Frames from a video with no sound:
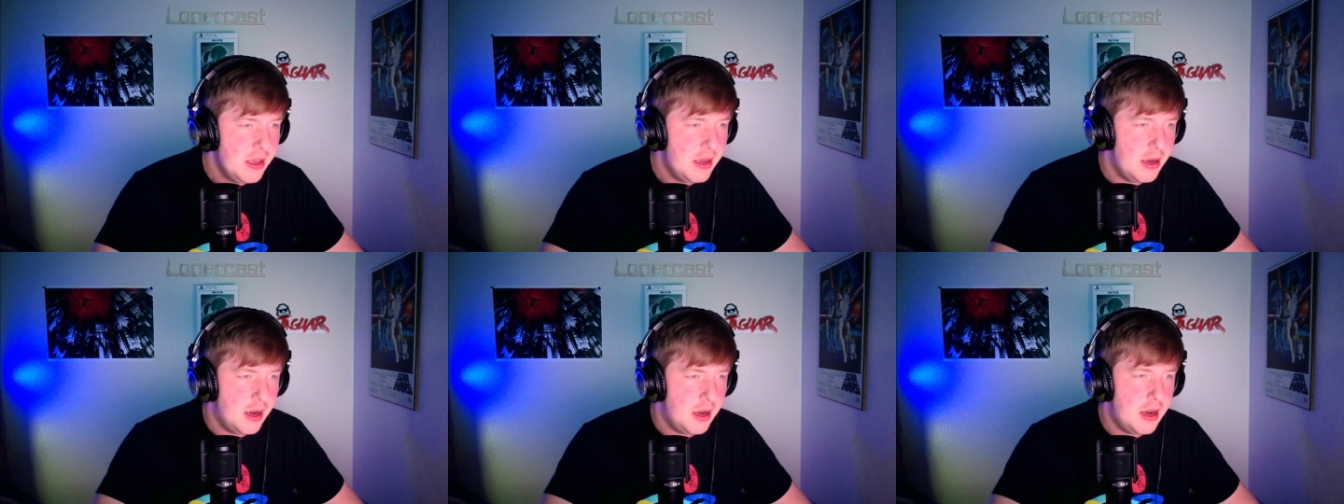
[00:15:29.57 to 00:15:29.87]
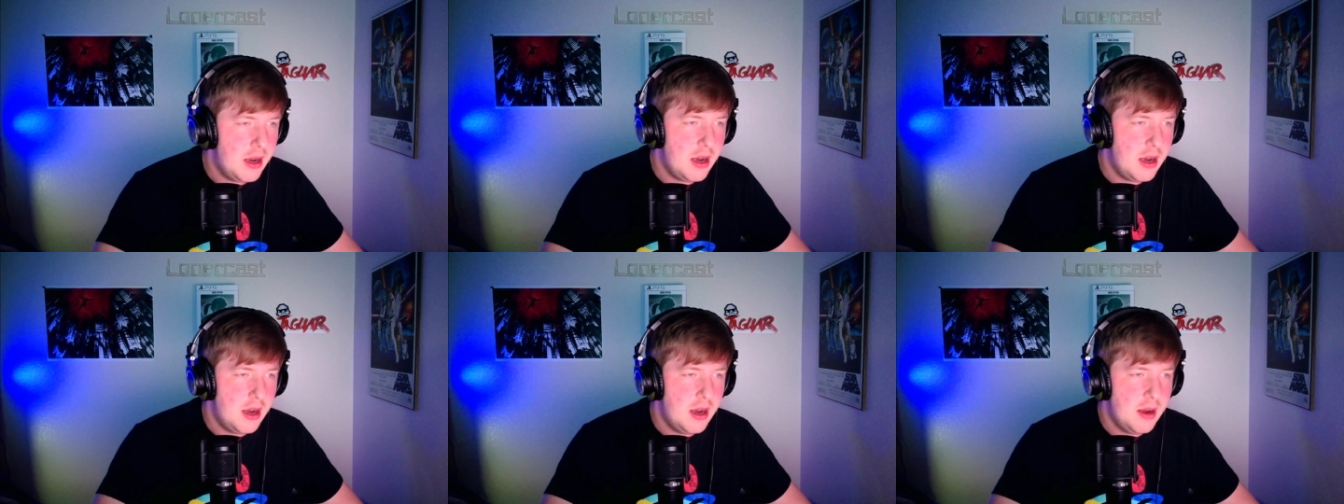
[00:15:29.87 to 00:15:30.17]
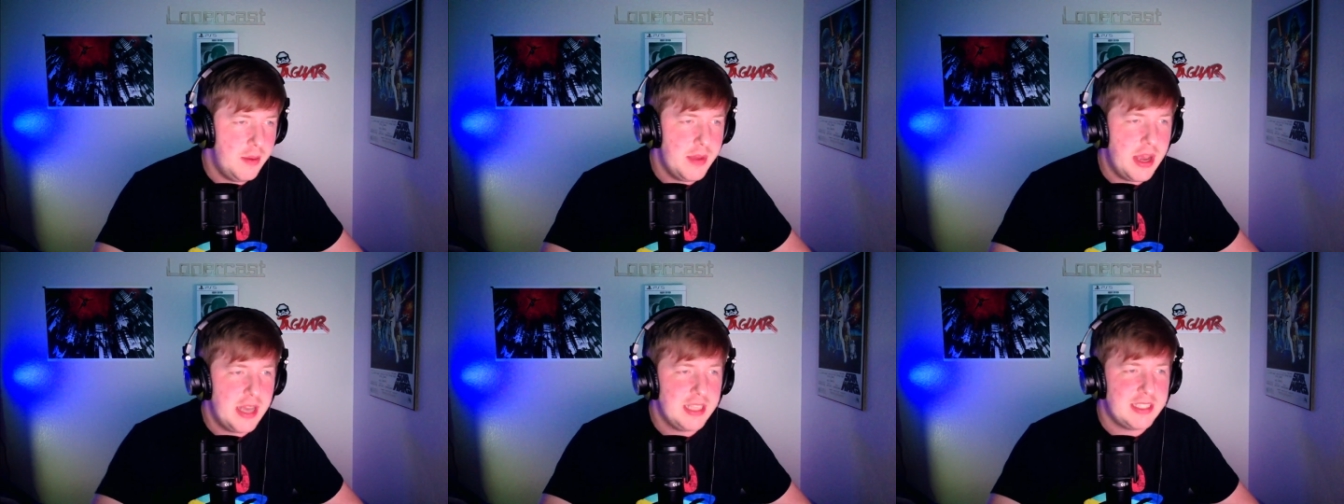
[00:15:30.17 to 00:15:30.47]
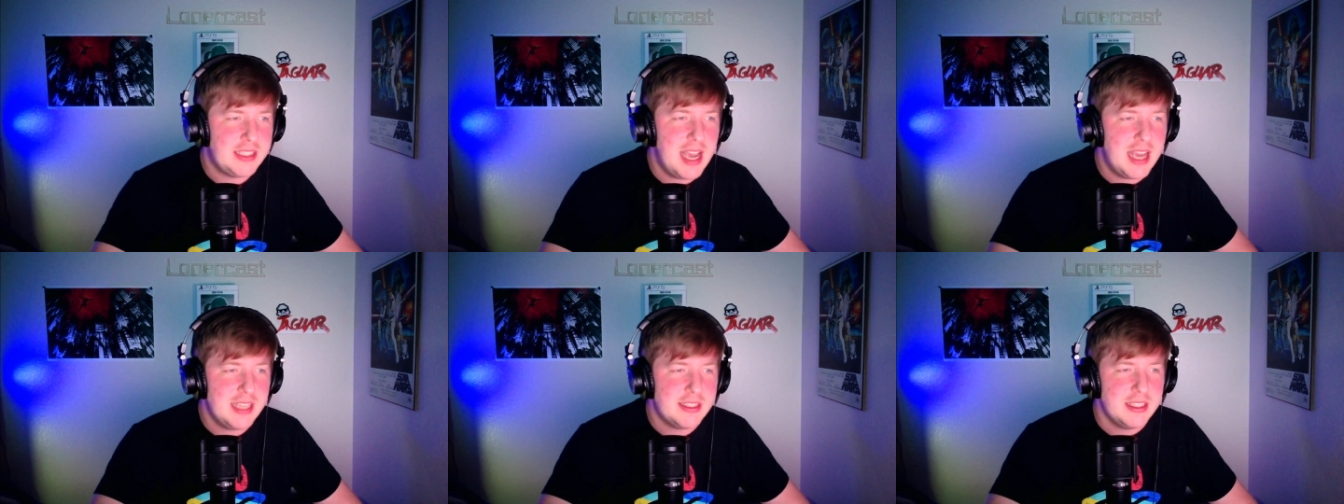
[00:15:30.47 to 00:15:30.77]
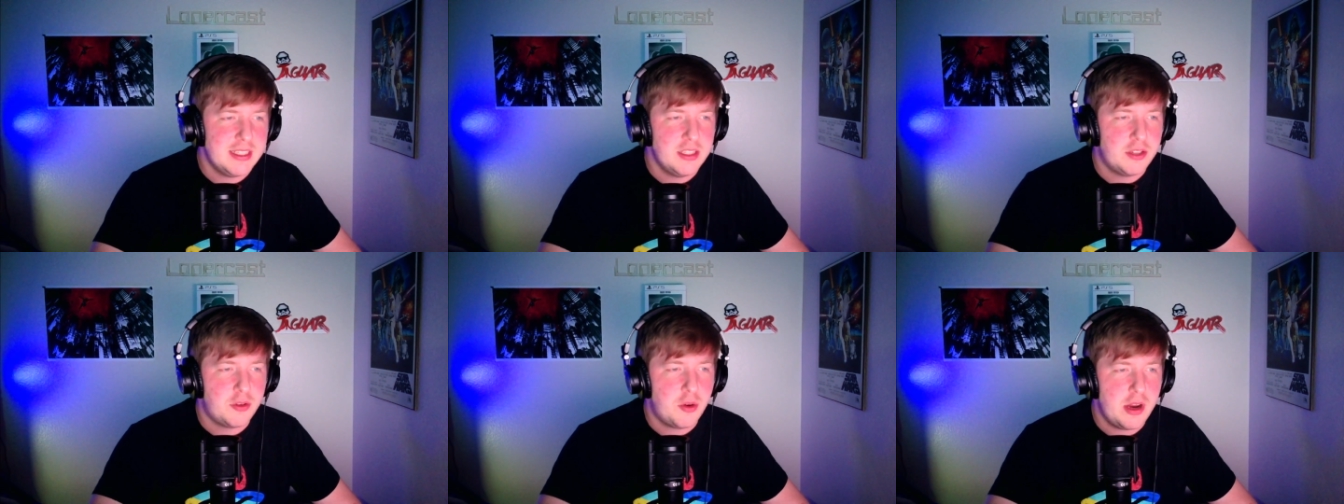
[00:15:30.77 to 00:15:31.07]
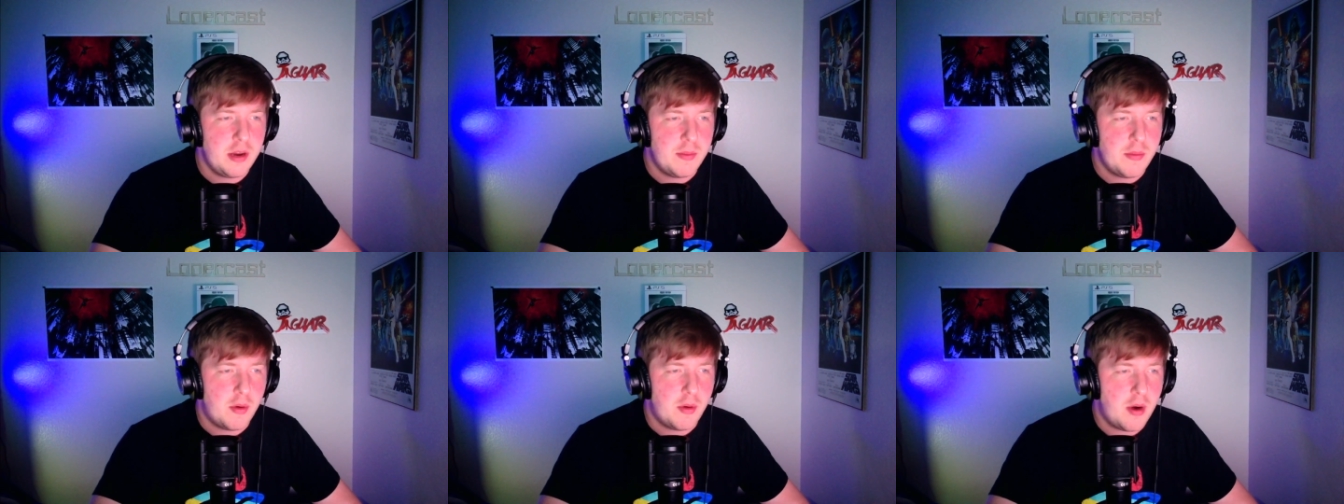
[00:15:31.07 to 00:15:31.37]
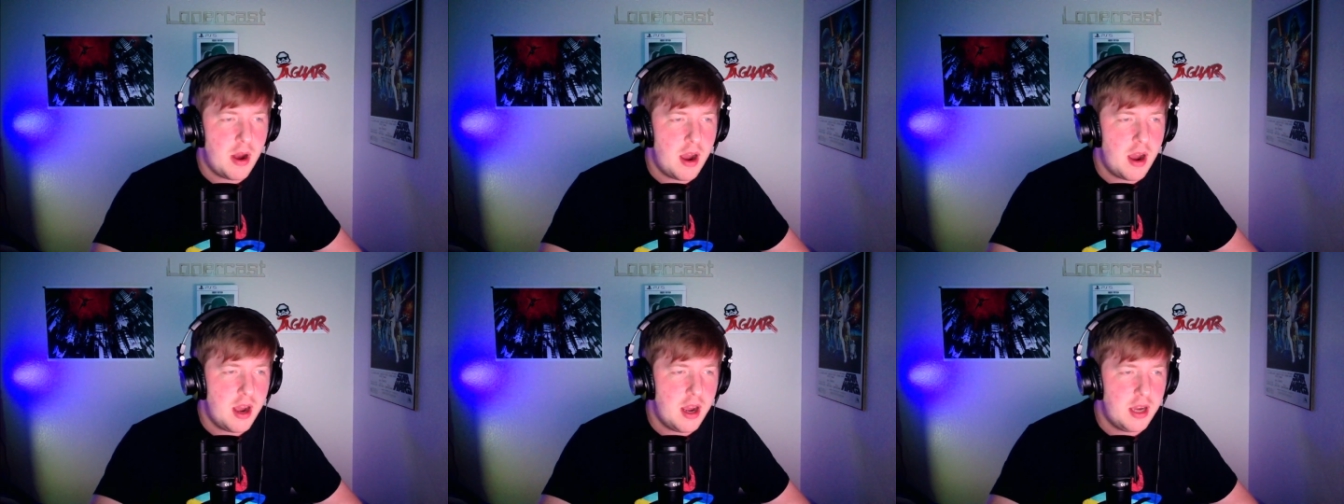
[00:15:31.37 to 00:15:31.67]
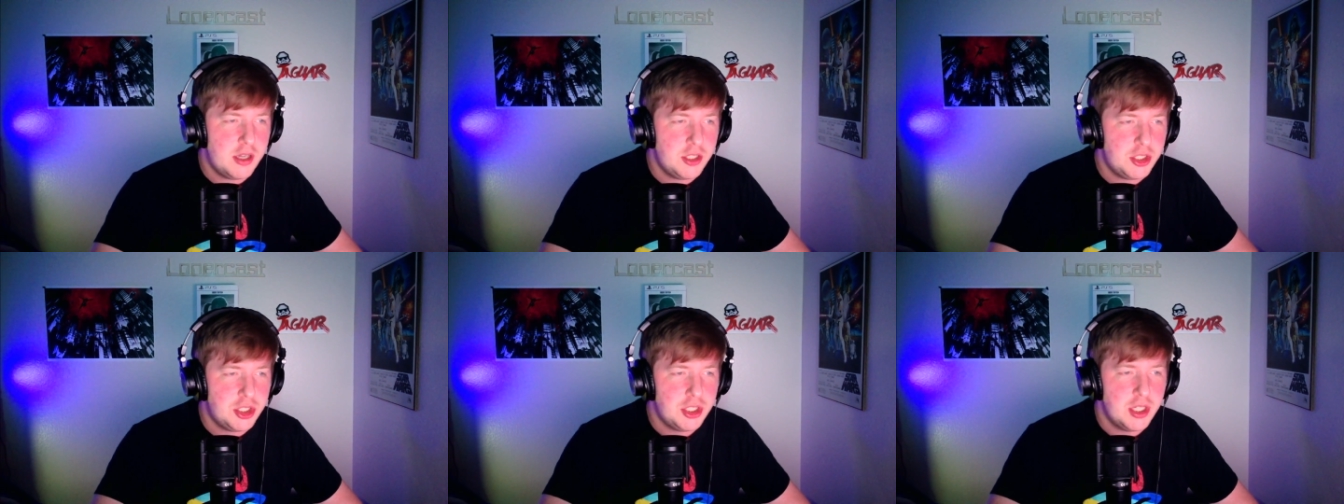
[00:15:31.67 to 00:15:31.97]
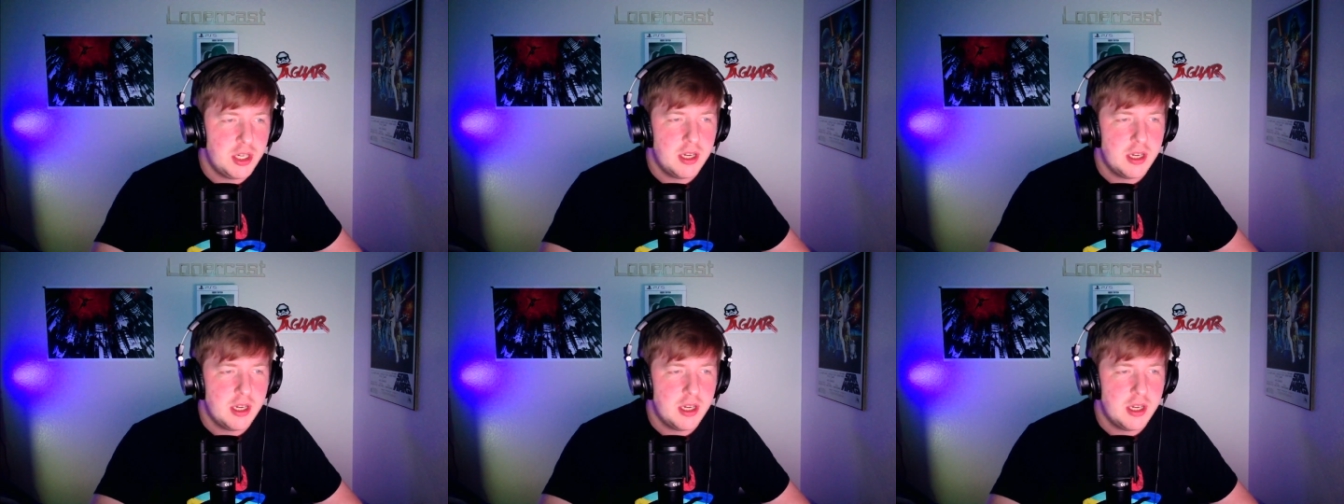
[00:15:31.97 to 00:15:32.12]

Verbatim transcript: Um, Assassin's Creed Mirage